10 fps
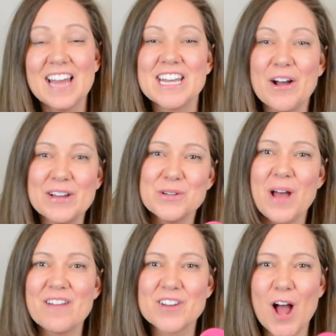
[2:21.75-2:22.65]
Now, I do
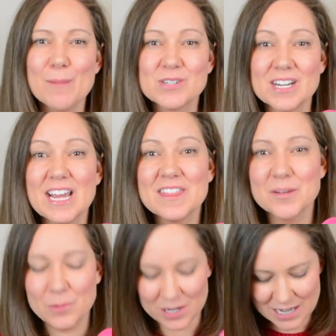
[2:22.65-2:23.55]
have an option in
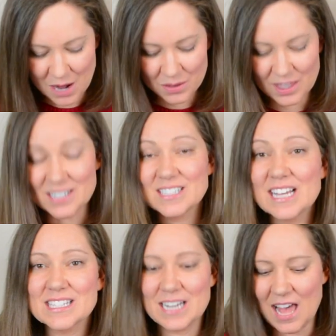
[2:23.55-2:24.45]
the printout that
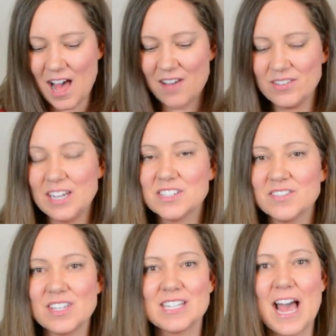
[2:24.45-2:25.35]
doesn't have each
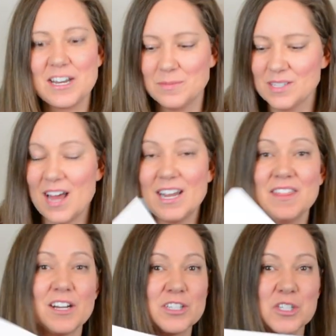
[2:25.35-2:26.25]
of these items on
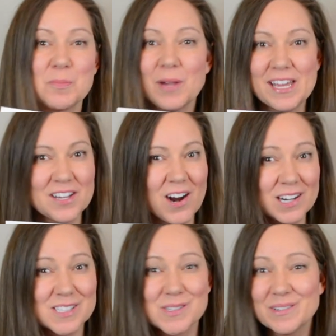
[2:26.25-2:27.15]
it. They're just blank
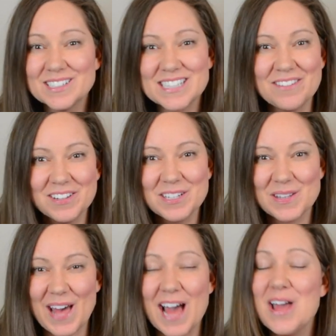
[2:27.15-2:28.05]
hearts, so you can definitely
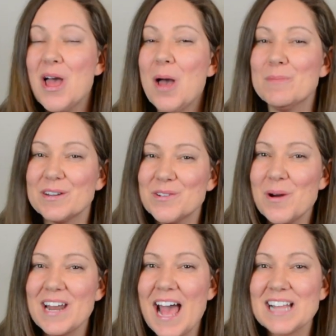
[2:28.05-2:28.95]
do that. But if you
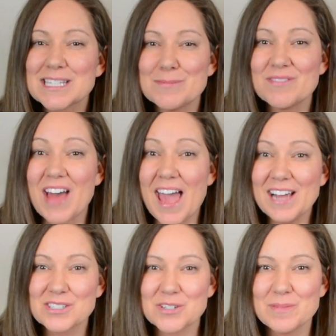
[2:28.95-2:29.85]
want to add some of that
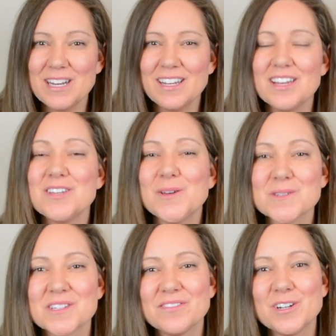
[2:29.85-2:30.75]
extra meaning,
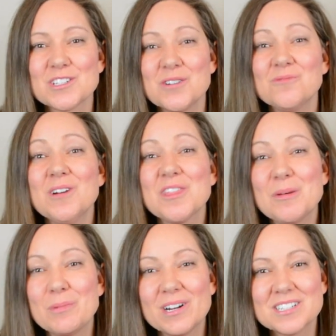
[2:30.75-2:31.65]
use the version with
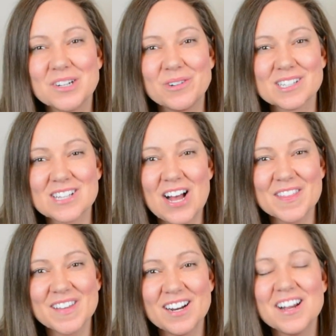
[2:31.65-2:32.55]
the printed words
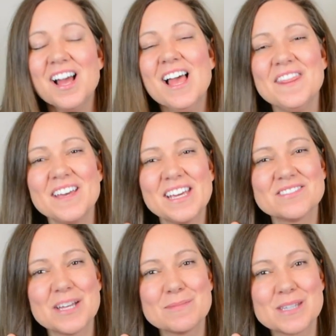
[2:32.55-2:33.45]
on there. That
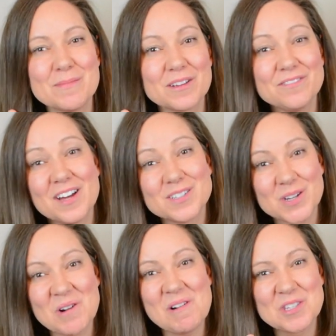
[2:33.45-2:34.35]
gives them something fun to
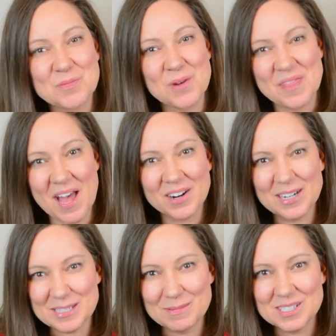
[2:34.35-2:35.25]
go and spread that
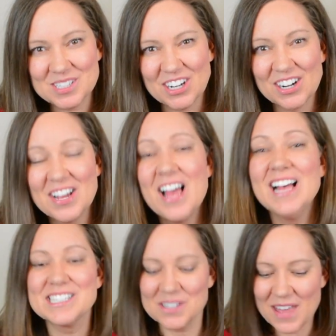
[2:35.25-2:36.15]
Christmas cheer.
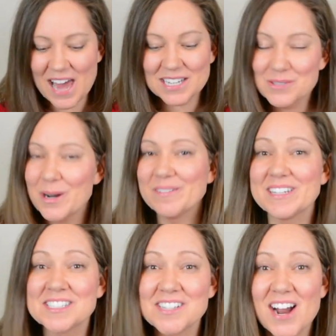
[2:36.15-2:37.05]
So that is where
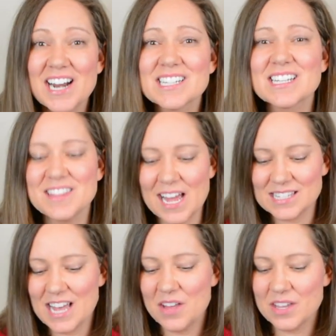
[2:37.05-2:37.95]
we start.
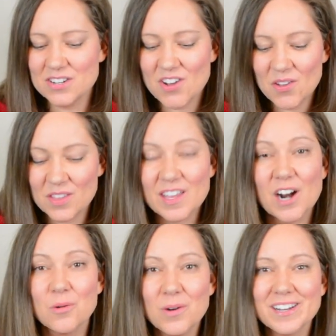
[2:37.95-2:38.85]
That's how they know that they
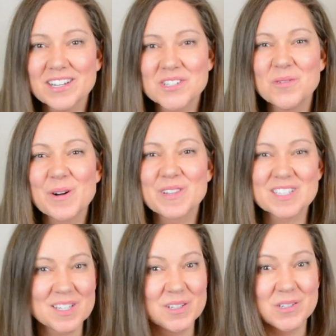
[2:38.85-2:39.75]
are working toward the
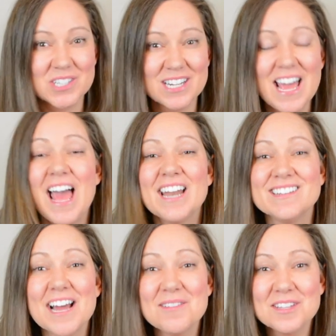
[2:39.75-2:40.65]
solution.
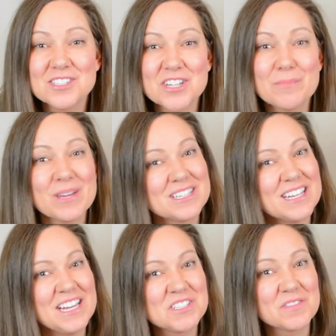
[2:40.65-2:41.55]
Now let's jump
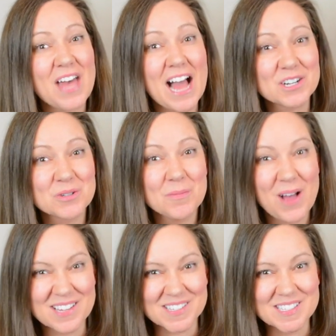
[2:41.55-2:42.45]
into each of the actual
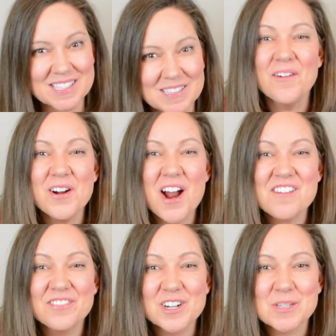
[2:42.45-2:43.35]
puzzles. For
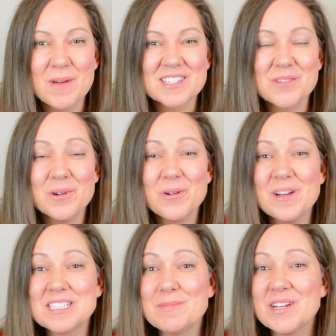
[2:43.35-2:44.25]
our first puzzle, we're
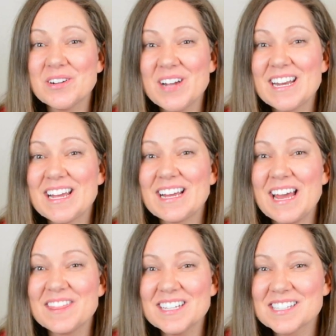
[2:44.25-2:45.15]
going to be
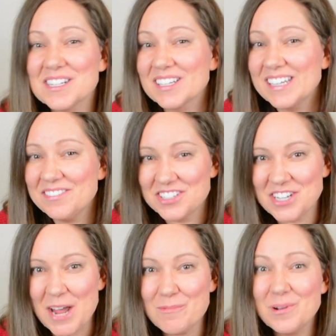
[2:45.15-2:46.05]
creating this little gift
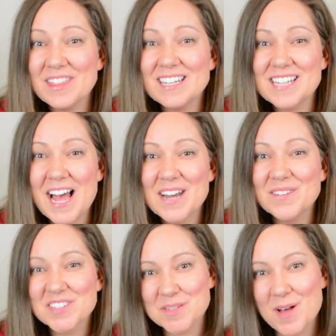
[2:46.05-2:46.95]
shape with a ton
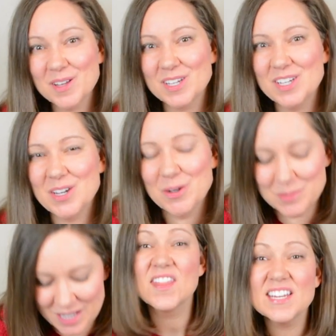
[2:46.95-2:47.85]
of small
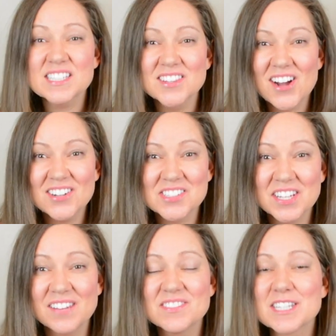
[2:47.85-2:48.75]
cubes. This large
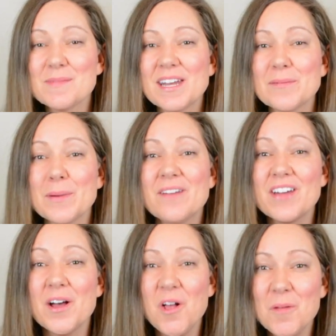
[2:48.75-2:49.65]
gift is made up of
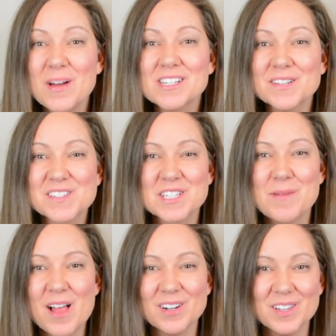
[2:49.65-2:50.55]
a whole bunch of
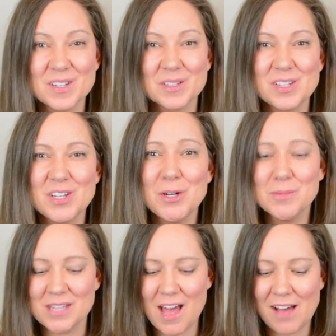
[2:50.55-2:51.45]
smaller little
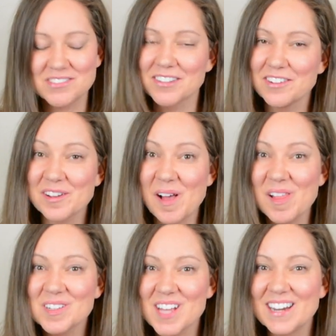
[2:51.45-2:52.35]
cubes that have different
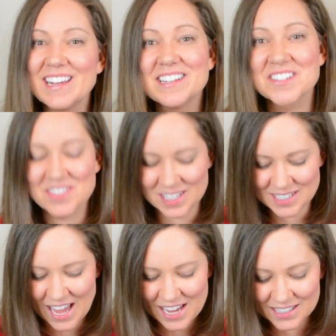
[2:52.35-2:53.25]
colors on each of the
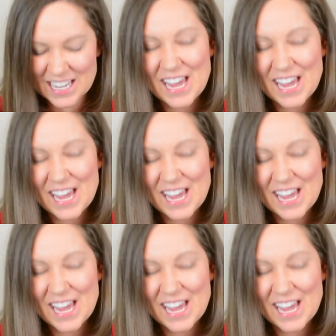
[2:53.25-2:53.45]
sides.